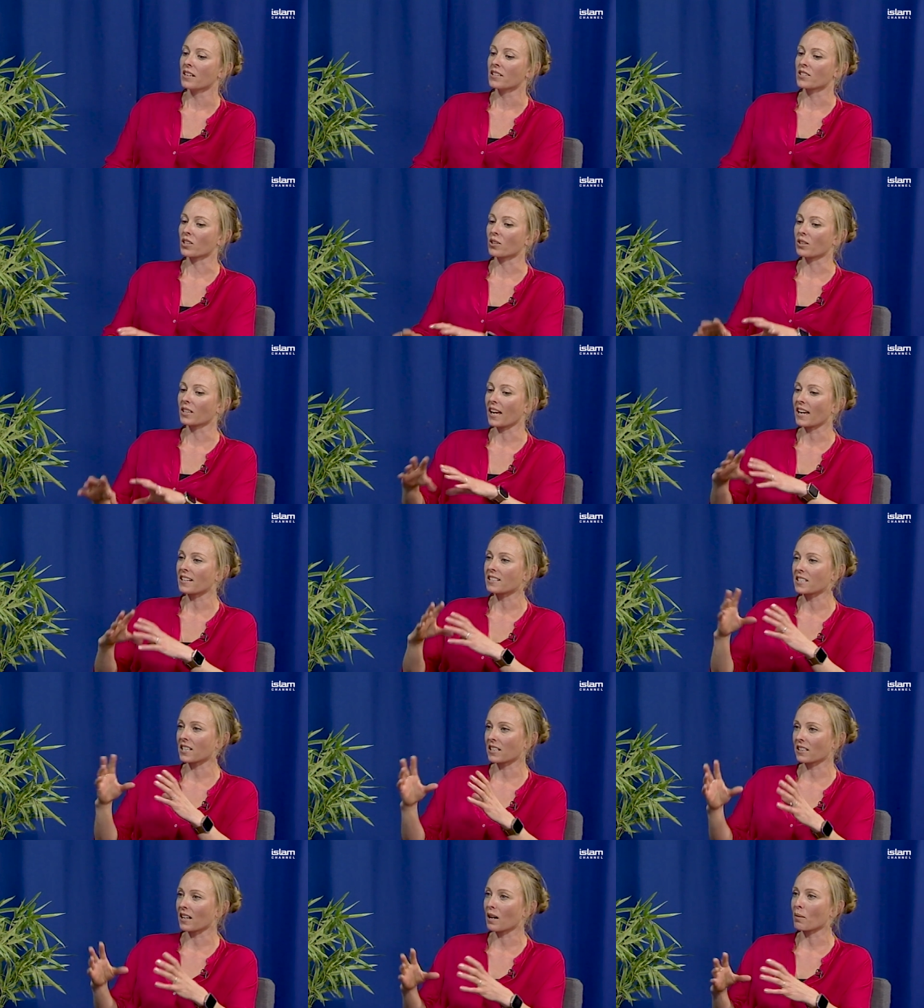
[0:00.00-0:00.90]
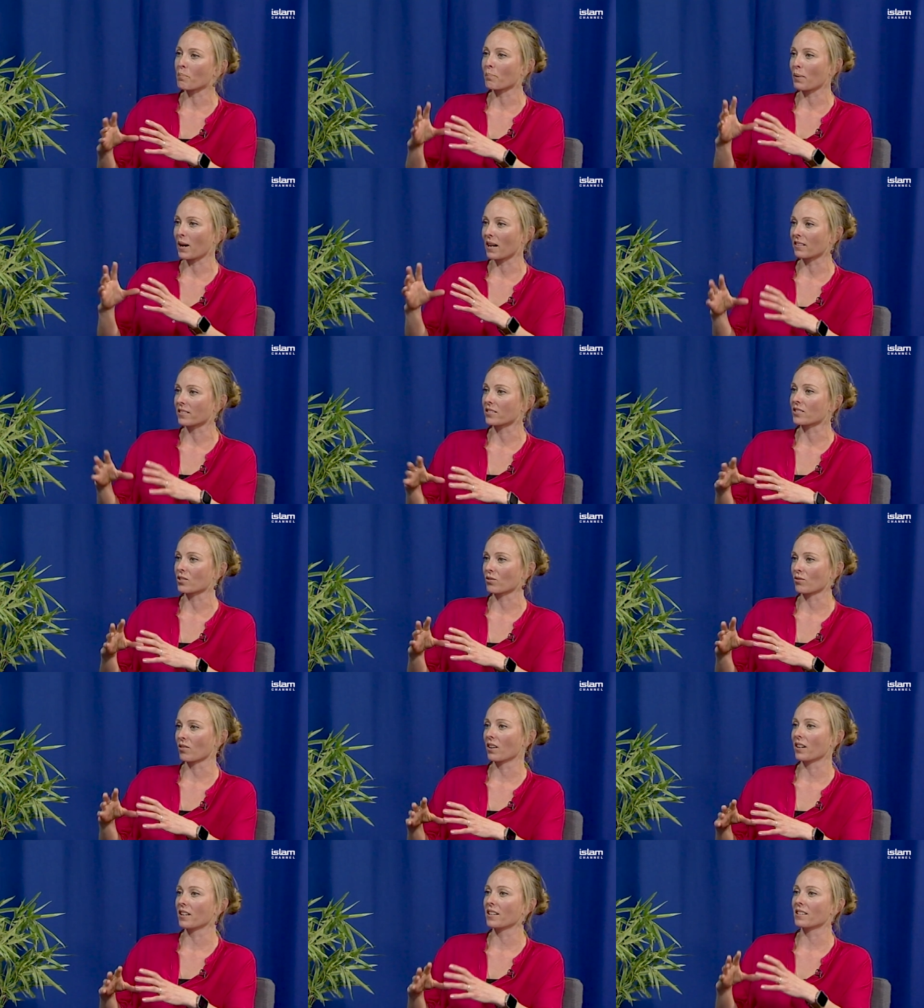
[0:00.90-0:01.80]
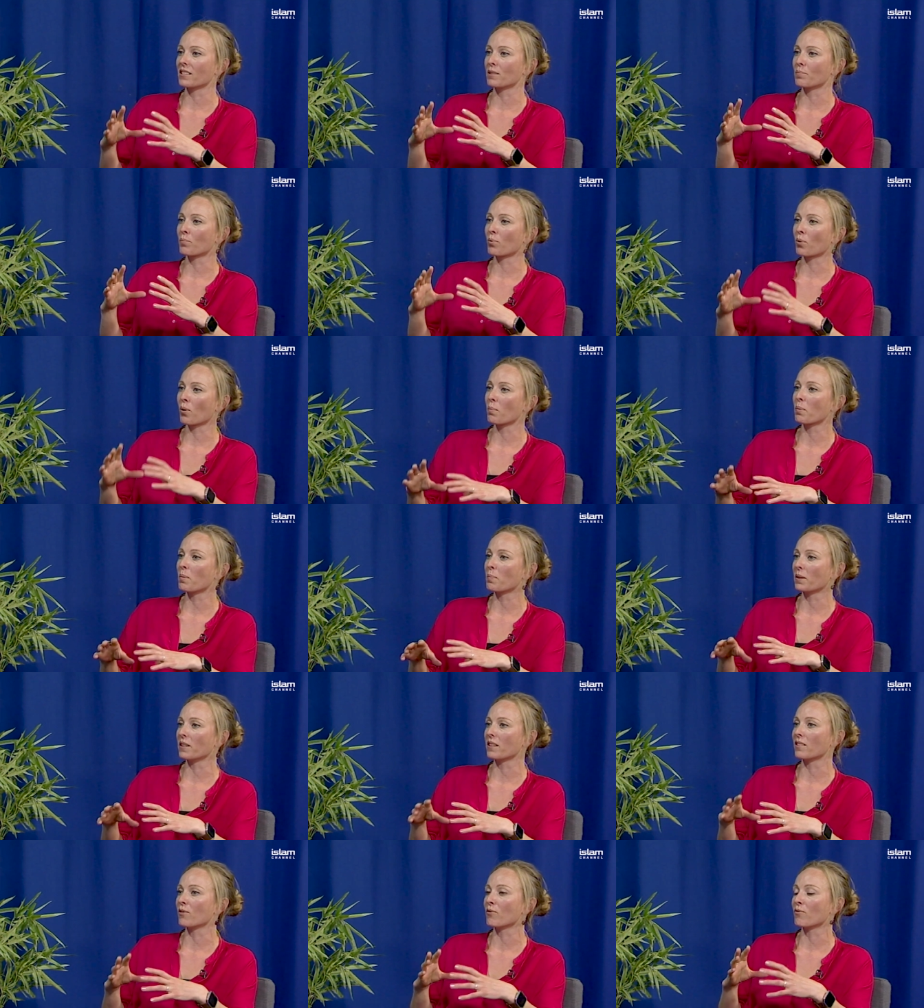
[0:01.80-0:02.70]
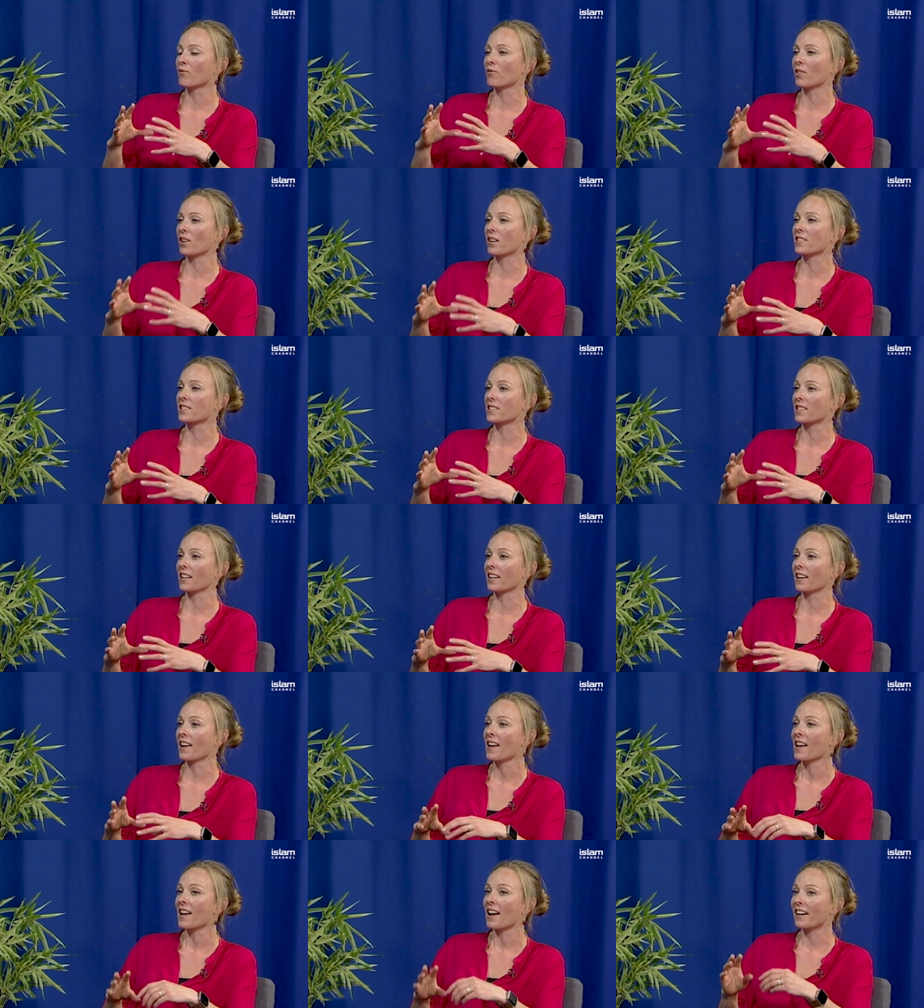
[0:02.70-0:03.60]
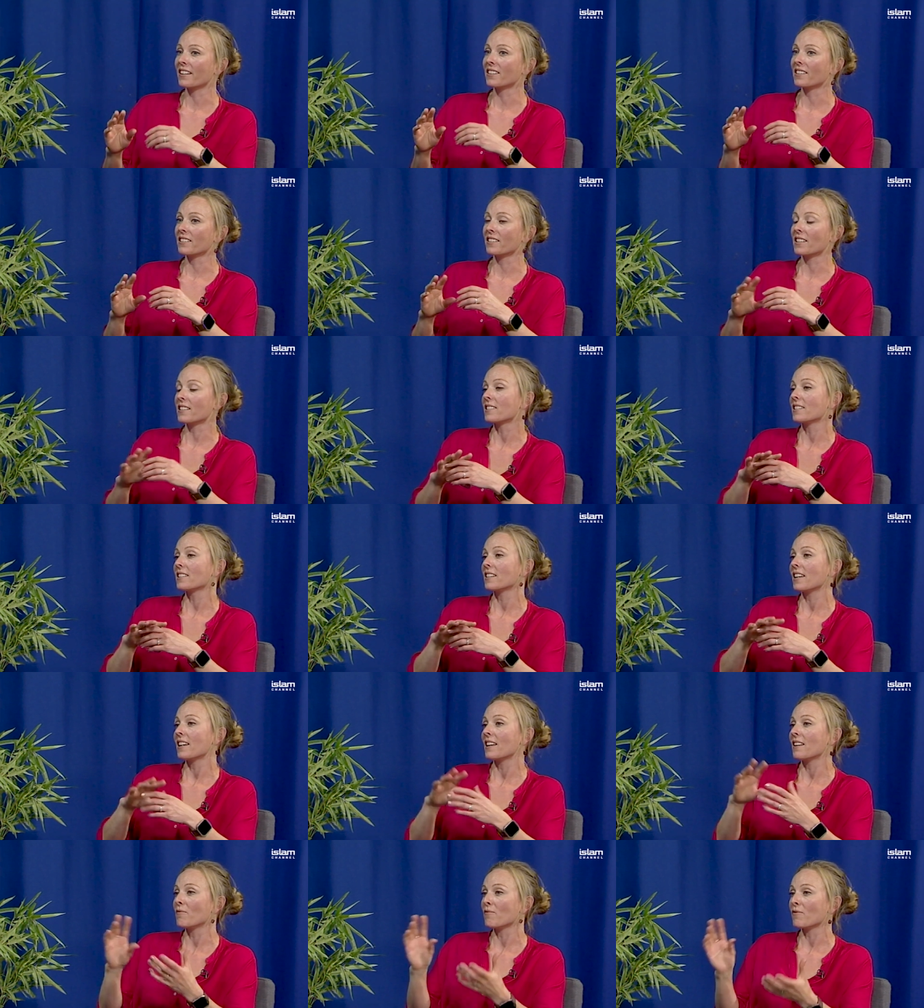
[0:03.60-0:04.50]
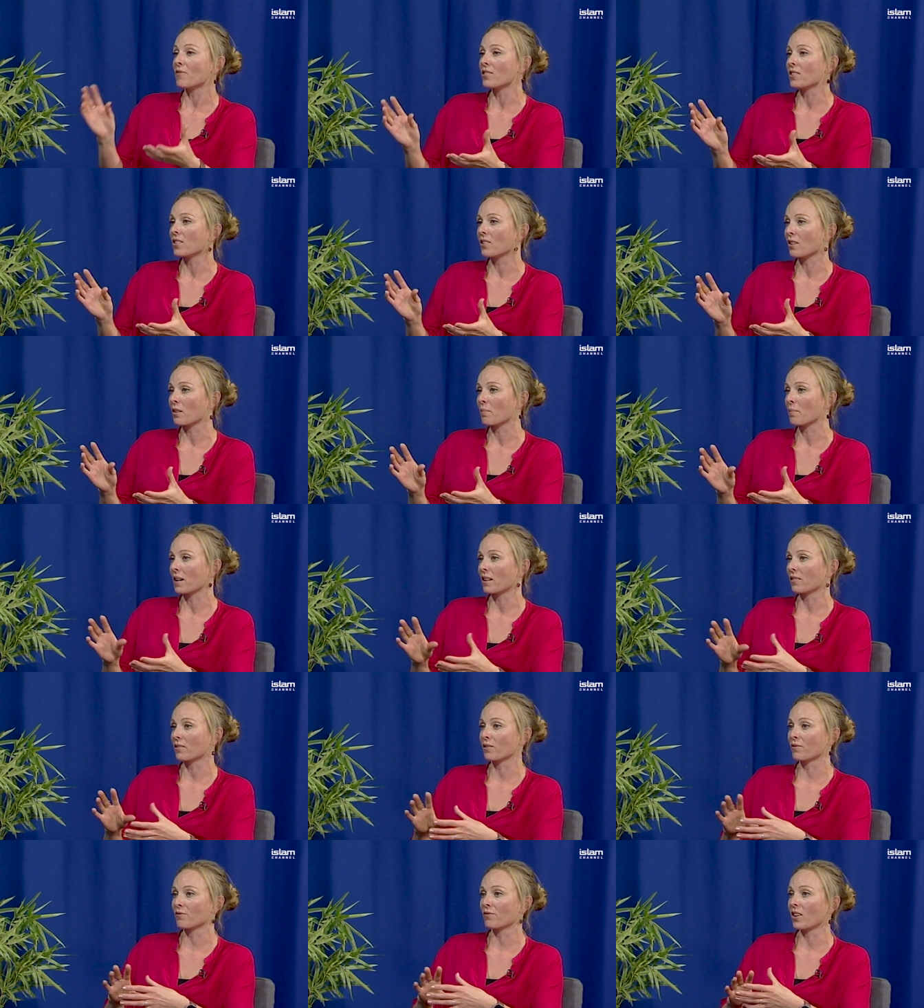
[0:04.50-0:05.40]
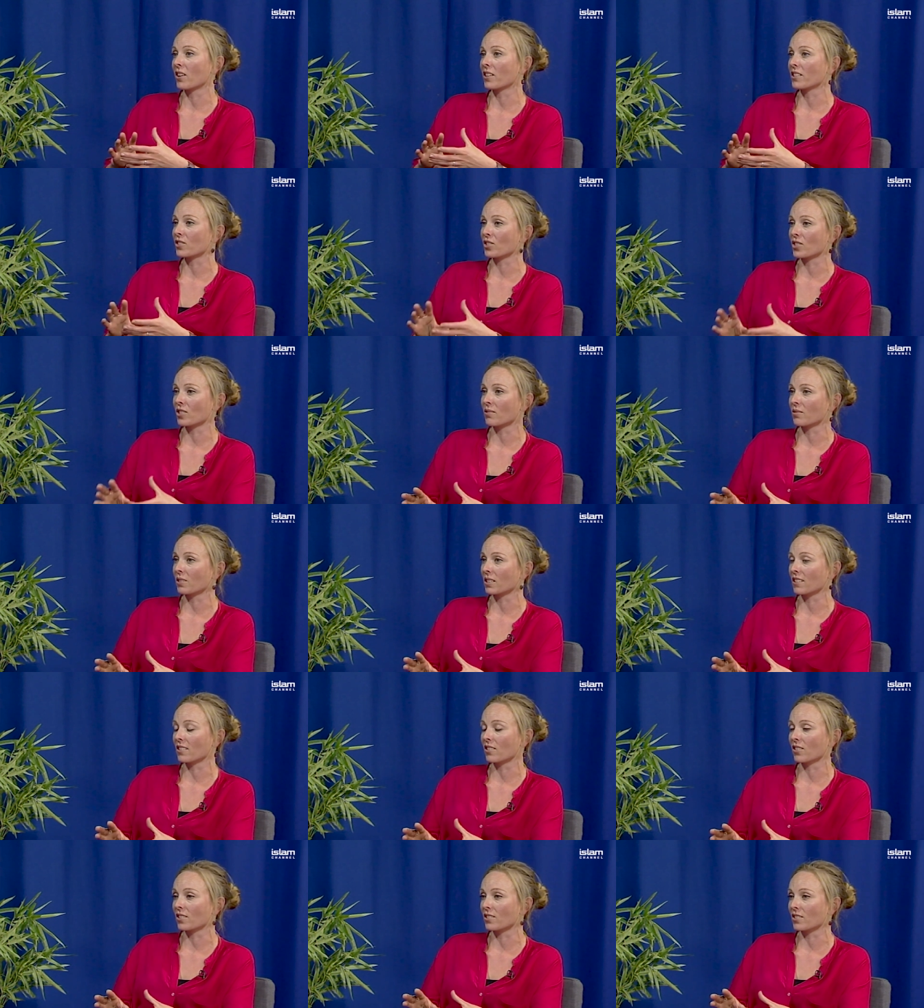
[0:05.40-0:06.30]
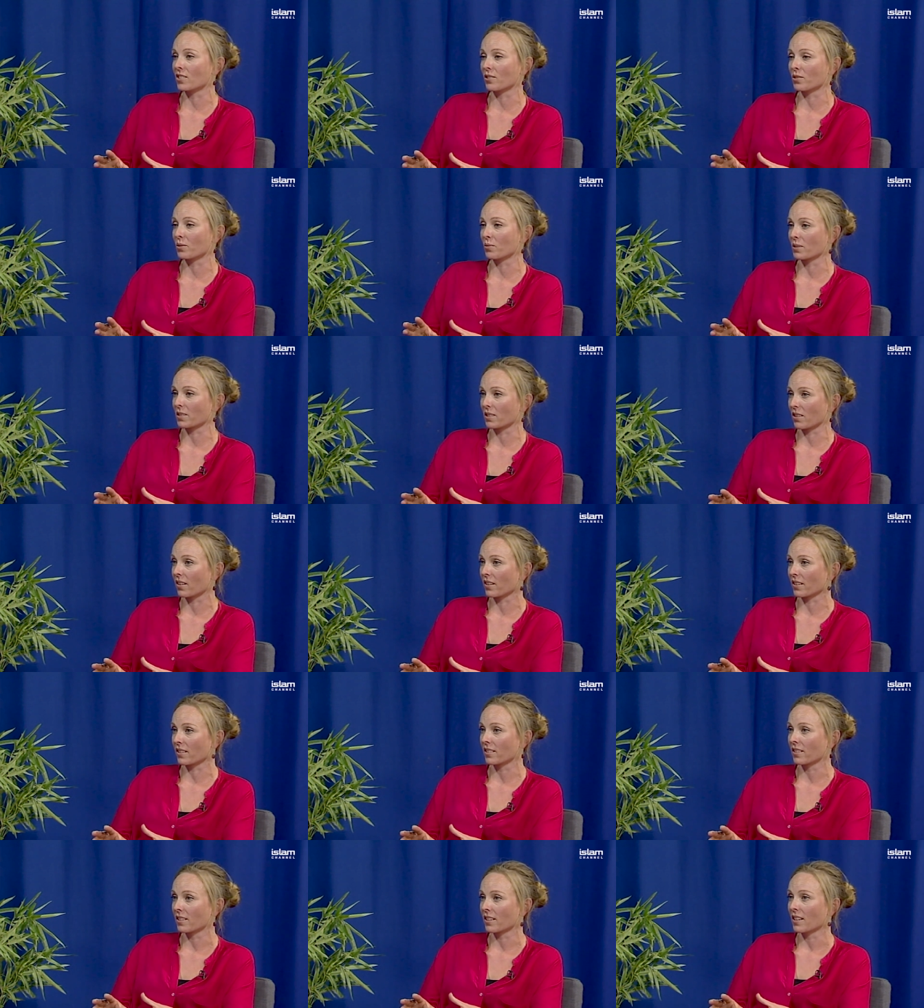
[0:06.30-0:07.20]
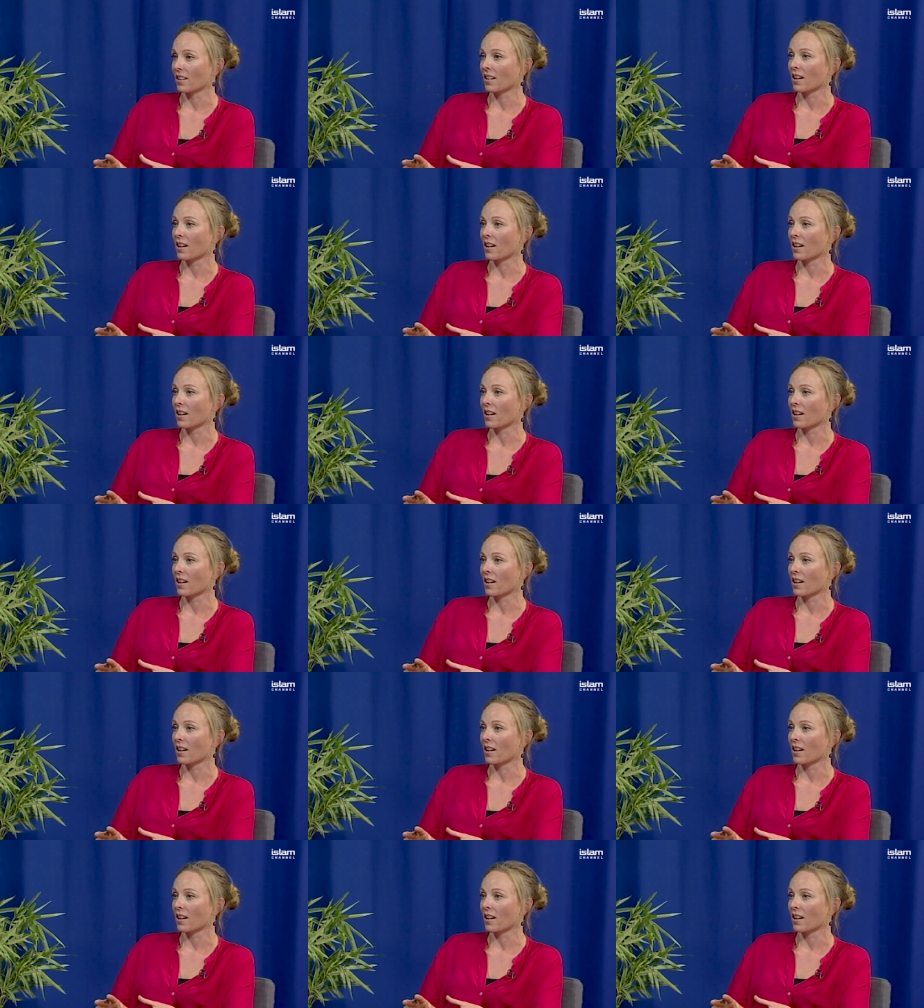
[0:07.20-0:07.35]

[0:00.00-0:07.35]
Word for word: So getting that balance right is probably the first thing. And there's an infinite amount of fine tuning you can do to a diet